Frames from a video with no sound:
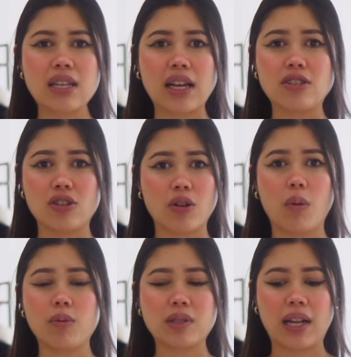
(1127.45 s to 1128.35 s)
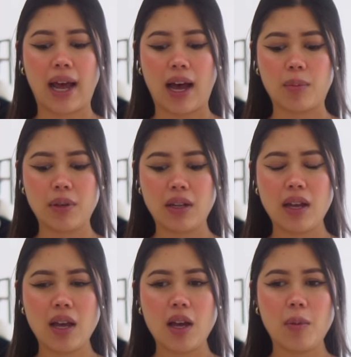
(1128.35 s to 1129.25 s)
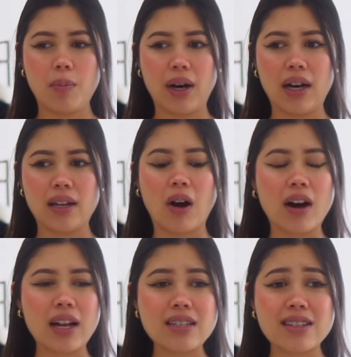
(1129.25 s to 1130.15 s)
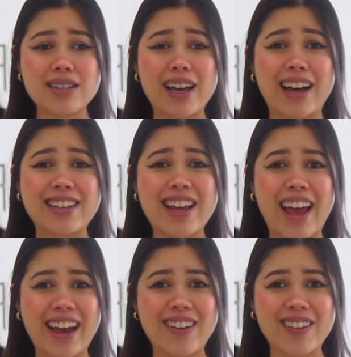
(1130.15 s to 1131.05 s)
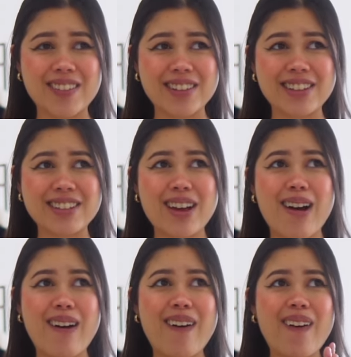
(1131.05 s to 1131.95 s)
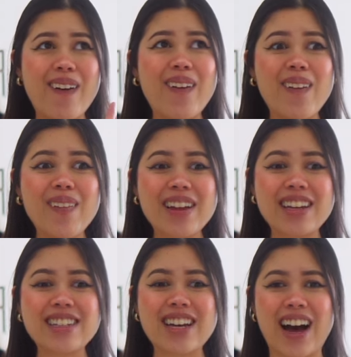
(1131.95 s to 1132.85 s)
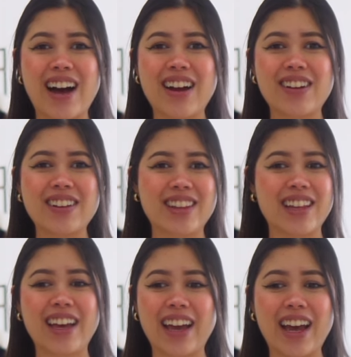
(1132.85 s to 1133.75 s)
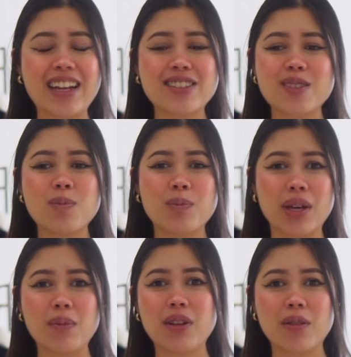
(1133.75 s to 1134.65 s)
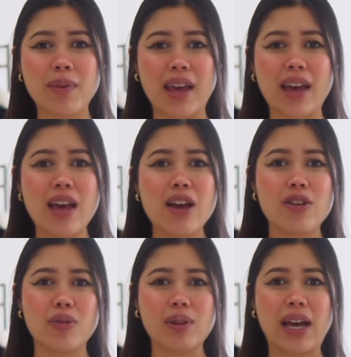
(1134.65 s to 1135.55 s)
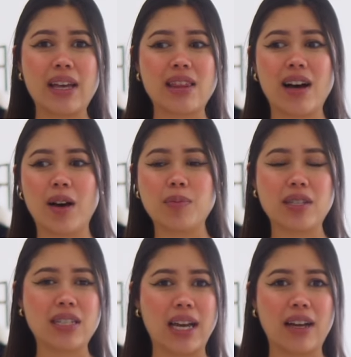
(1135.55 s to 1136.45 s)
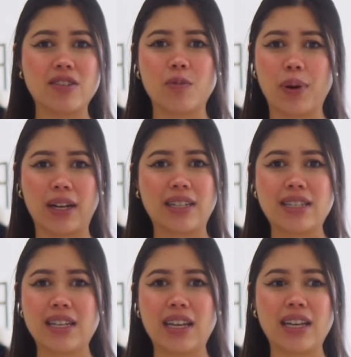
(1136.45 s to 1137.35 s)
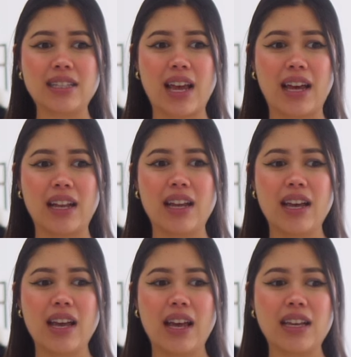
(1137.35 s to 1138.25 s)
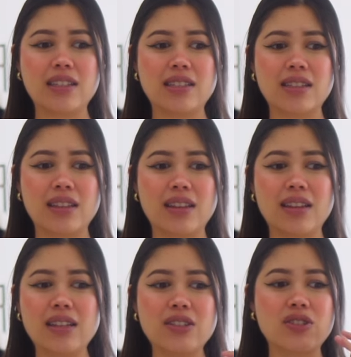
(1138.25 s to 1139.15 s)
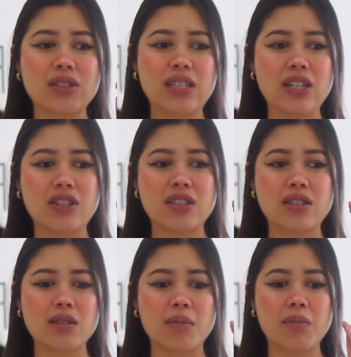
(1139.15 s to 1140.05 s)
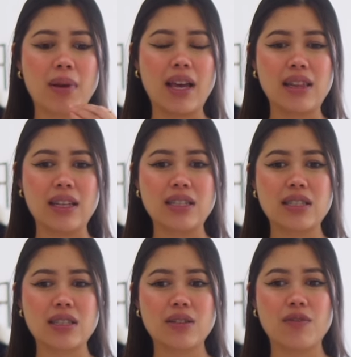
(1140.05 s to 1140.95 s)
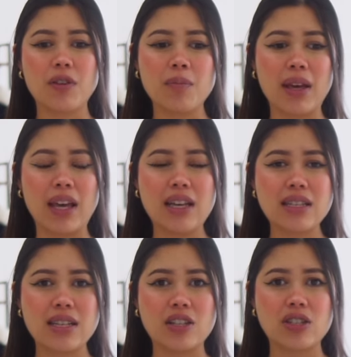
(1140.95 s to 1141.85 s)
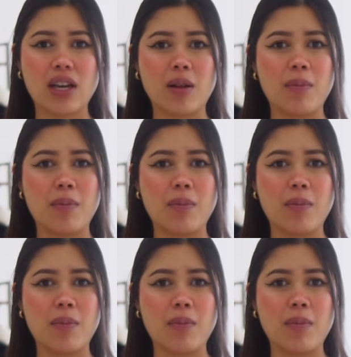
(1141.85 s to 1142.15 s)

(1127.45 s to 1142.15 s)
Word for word: I didn't know what was gonna happen, but God has just had his hand over this whole entire thing and he's just been with me through like the ups and downs of pregnancies and He's literally just made this for me such an